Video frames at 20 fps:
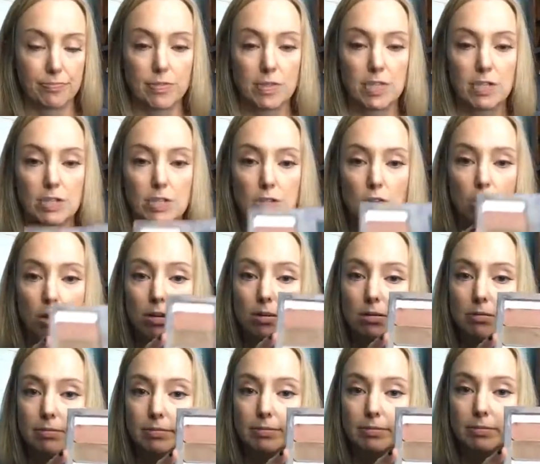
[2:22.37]
to start
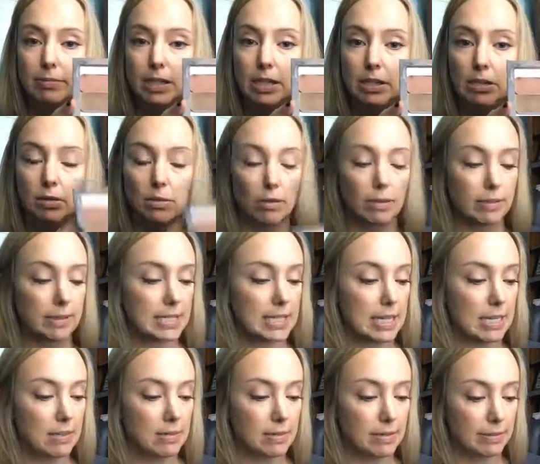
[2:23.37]
in your little
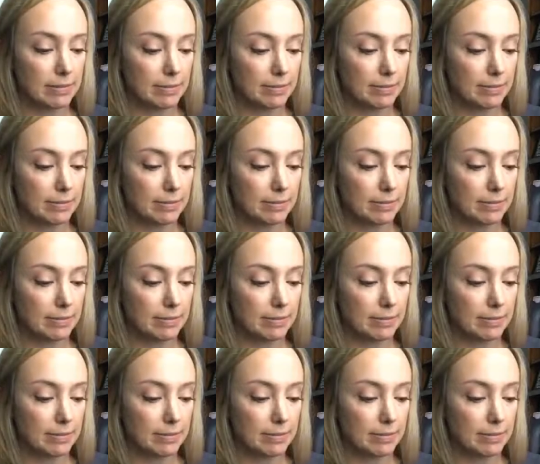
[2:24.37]
tin.